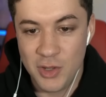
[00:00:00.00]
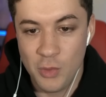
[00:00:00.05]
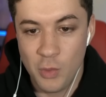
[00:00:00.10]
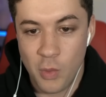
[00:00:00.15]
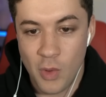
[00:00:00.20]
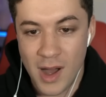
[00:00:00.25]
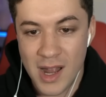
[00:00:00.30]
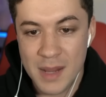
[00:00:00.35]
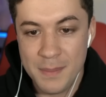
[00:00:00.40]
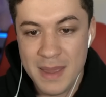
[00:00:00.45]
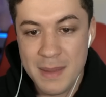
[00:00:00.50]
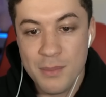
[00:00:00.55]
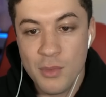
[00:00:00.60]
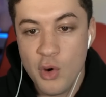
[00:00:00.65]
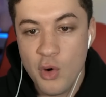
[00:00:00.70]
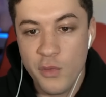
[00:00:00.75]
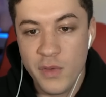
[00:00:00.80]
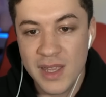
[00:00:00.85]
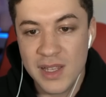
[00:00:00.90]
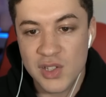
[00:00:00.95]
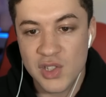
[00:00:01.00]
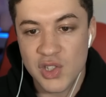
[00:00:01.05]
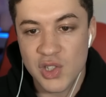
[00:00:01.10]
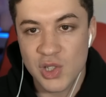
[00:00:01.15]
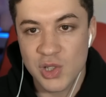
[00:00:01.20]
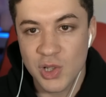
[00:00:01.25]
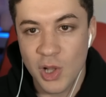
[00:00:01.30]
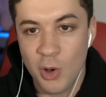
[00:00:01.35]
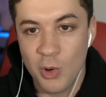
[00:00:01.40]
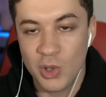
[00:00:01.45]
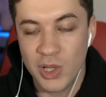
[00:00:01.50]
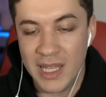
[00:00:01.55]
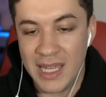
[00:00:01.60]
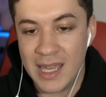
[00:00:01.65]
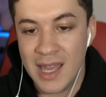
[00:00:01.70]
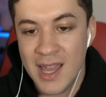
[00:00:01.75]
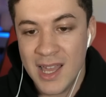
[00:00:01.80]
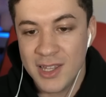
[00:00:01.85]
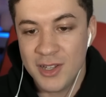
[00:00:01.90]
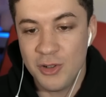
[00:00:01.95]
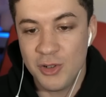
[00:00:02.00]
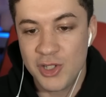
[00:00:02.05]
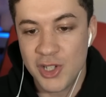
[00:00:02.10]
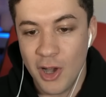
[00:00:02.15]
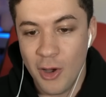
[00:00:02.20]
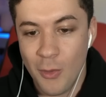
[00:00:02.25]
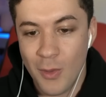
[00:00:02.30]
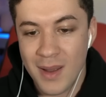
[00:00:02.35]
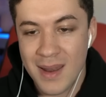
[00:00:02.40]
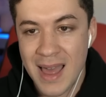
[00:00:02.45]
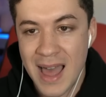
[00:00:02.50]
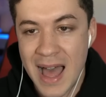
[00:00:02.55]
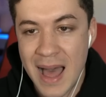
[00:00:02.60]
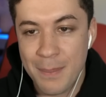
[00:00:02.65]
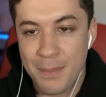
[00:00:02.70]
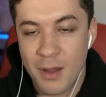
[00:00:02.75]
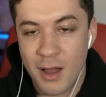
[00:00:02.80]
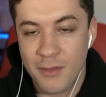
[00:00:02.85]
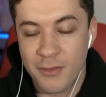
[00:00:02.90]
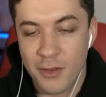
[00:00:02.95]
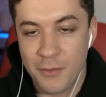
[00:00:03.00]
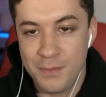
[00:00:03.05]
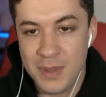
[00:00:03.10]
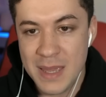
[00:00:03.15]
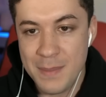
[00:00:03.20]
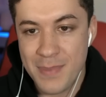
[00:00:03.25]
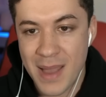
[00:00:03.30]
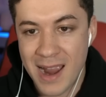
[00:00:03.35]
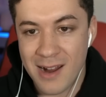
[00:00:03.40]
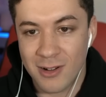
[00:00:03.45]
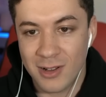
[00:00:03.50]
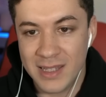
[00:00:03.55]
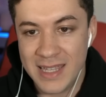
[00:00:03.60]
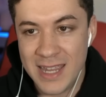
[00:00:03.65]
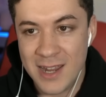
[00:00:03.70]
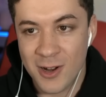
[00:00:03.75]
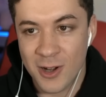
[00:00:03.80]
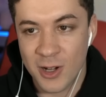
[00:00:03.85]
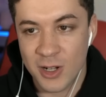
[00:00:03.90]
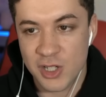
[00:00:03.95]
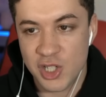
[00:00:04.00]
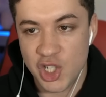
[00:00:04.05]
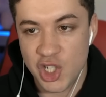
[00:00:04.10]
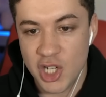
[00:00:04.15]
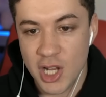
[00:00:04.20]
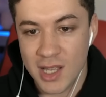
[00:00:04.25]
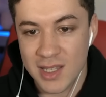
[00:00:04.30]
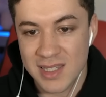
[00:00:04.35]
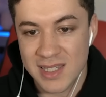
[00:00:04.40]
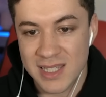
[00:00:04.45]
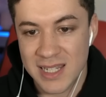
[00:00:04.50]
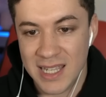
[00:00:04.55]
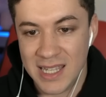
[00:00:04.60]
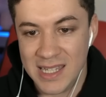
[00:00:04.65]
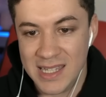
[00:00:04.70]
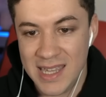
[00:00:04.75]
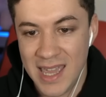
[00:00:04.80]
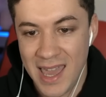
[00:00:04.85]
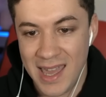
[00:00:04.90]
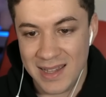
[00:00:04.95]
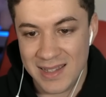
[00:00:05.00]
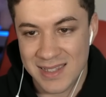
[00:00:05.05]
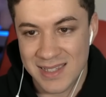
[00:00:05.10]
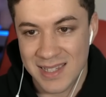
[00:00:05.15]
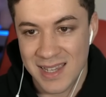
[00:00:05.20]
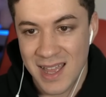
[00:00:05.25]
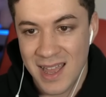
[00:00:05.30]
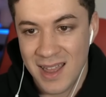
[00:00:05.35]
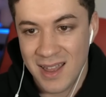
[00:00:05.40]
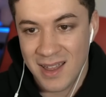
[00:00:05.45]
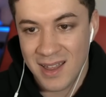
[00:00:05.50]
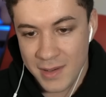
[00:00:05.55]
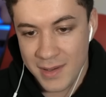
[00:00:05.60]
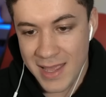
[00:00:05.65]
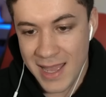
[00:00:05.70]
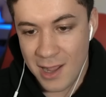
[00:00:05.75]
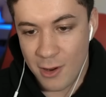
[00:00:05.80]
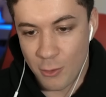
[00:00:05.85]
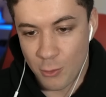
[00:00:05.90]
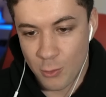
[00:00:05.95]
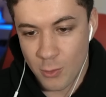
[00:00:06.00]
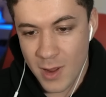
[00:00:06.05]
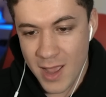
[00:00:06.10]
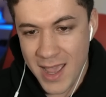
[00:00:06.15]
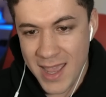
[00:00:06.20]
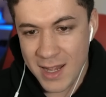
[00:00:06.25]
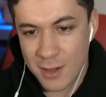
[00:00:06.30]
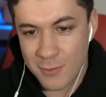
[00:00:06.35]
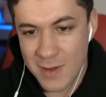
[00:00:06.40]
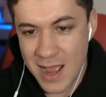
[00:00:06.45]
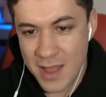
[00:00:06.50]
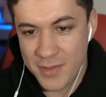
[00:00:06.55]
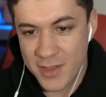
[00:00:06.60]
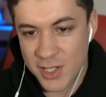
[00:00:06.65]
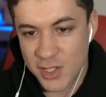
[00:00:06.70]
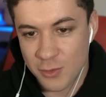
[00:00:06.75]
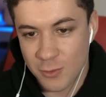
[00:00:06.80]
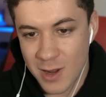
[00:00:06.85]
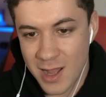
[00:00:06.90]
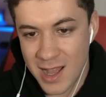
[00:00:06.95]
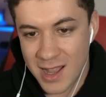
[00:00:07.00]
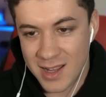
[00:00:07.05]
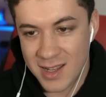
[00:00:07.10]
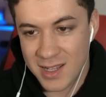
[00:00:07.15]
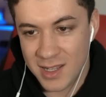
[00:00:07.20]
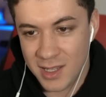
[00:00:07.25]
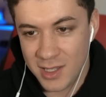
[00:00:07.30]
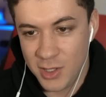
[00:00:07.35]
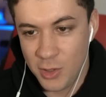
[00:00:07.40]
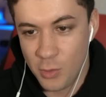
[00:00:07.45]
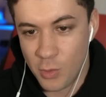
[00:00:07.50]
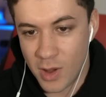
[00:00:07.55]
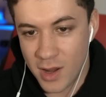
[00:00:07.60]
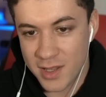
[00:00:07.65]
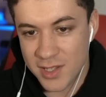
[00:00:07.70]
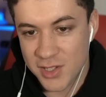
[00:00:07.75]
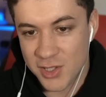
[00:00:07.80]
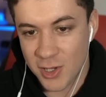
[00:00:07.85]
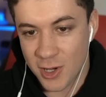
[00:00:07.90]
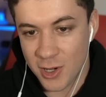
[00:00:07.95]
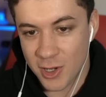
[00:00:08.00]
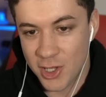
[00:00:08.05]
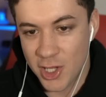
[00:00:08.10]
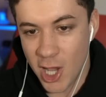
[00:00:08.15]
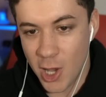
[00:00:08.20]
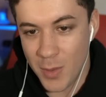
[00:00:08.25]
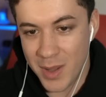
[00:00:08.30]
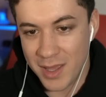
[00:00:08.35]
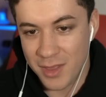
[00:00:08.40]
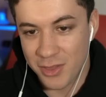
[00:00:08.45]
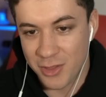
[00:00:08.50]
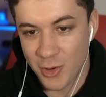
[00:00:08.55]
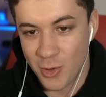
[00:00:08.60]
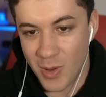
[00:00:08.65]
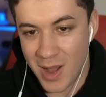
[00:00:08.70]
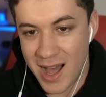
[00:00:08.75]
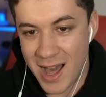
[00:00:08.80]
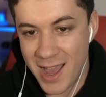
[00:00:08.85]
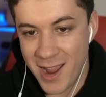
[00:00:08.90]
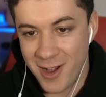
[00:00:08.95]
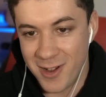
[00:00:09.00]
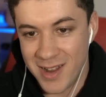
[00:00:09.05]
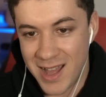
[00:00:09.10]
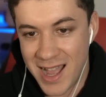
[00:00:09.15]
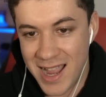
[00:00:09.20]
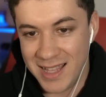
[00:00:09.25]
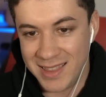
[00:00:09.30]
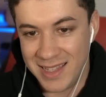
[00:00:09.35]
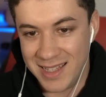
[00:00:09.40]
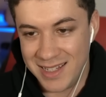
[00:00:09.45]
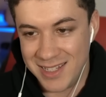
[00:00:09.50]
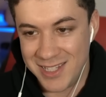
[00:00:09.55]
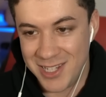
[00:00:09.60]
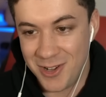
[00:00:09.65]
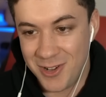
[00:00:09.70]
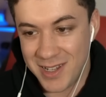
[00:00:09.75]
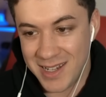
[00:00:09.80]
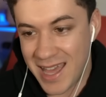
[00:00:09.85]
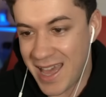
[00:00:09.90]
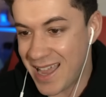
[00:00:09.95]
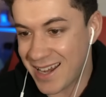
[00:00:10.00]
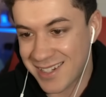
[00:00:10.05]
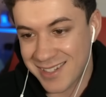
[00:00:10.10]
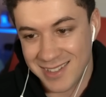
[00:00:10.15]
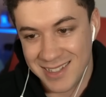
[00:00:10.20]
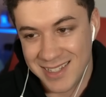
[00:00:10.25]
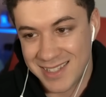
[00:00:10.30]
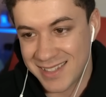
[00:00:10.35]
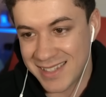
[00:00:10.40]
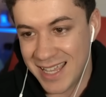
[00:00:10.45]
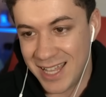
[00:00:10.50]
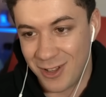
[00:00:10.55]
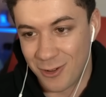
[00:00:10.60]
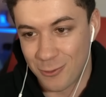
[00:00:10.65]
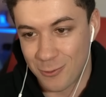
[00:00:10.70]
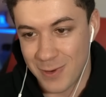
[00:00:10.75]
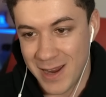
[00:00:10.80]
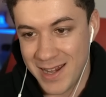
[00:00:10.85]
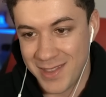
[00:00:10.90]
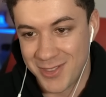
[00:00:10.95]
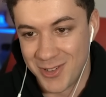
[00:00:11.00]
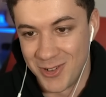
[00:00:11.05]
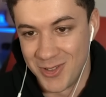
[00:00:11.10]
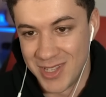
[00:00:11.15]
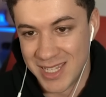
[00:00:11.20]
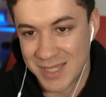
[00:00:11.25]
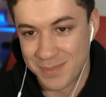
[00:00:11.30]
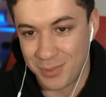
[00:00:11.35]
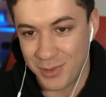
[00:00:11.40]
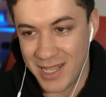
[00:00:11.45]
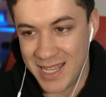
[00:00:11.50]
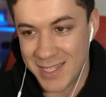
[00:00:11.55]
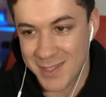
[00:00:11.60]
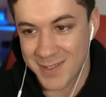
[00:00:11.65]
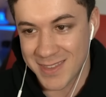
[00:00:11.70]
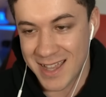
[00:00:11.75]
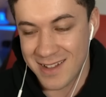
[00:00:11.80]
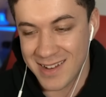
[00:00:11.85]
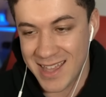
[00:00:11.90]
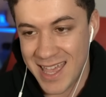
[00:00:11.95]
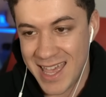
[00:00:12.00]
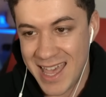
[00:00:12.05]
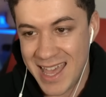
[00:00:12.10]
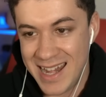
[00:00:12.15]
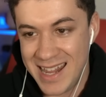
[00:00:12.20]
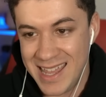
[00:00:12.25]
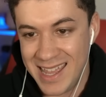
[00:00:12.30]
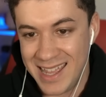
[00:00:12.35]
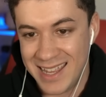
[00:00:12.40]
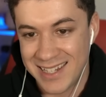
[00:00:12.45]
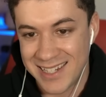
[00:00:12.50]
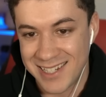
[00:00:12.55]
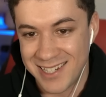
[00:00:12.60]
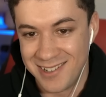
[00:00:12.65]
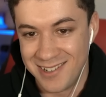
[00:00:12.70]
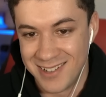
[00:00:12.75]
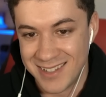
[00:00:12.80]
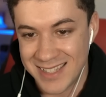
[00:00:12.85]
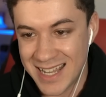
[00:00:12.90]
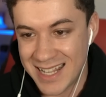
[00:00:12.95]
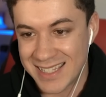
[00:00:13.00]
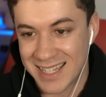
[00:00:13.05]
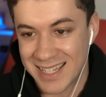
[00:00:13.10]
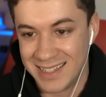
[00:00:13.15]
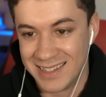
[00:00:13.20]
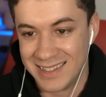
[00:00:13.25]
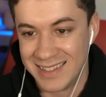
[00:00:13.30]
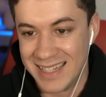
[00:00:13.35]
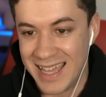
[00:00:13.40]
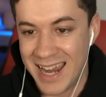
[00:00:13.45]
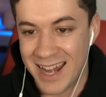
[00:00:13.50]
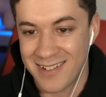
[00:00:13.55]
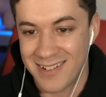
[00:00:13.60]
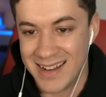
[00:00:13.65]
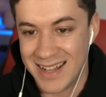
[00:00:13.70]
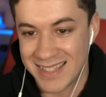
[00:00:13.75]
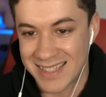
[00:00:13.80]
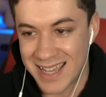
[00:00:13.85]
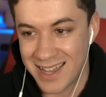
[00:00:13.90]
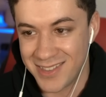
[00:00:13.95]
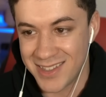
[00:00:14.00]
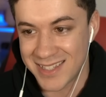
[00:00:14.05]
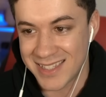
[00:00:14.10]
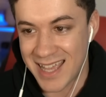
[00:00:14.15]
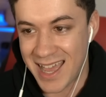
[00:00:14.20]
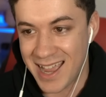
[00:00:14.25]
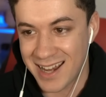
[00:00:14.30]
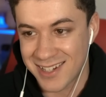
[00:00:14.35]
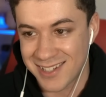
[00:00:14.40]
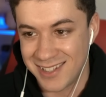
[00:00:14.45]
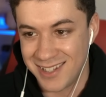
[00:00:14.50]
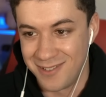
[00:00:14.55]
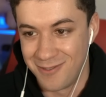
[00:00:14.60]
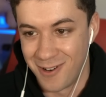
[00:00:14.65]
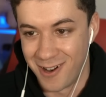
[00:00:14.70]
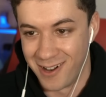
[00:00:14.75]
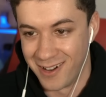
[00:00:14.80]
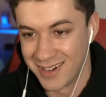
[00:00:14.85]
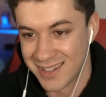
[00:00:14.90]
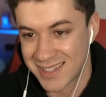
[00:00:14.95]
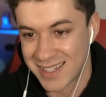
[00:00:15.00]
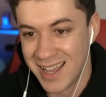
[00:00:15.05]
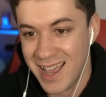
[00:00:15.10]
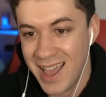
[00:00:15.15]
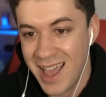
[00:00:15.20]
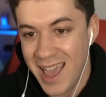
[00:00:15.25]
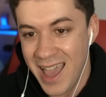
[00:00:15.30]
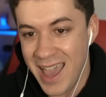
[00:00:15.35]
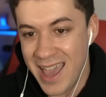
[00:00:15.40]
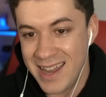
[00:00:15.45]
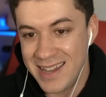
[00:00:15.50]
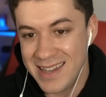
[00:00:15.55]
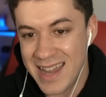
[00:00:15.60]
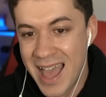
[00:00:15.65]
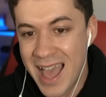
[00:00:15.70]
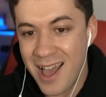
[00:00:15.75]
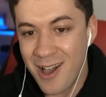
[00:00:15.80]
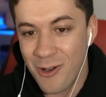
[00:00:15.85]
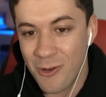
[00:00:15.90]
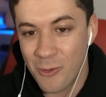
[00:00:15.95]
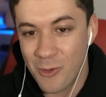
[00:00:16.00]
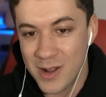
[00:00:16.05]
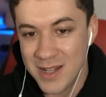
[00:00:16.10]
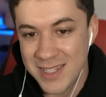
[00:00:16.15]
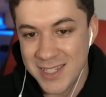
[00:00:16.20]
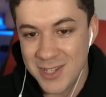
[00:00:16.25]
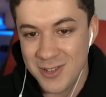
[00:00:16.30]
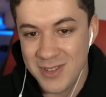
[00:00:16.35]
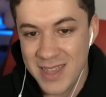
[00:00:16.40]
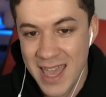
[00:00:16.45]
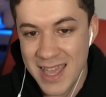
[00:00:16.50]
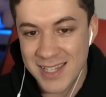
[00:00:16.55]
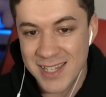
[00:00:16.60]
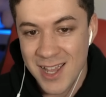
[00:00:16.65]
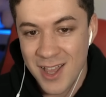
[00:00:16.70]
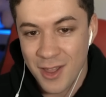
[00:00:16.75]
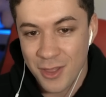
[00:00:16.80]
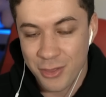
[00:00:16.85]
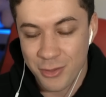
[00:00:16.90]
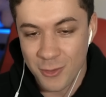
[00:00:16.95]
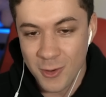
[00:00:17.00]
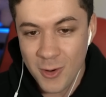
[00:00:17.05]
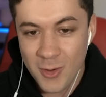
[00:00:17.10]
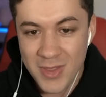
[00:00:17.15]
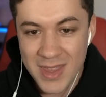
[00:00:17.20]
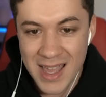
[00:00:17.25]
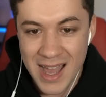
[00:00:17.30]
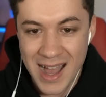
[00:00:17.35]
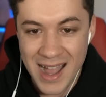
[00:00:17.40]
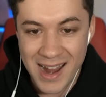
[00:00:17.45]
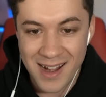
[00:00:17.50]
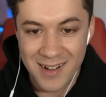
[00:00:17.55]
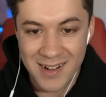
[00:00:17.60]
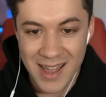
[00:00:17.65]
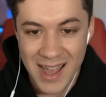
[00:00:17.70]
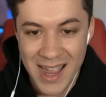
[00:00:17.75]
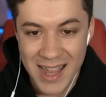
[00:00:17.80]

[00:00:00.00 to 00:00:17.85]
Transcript: you want to be moving slowly. You don't want to hop off of B-barrel here just yet. Now, right around this rock, you want to start going through Iron Island. You could actually sail right through this place without any issues. It's hilarious how this actually works. And now, once you get through the Iron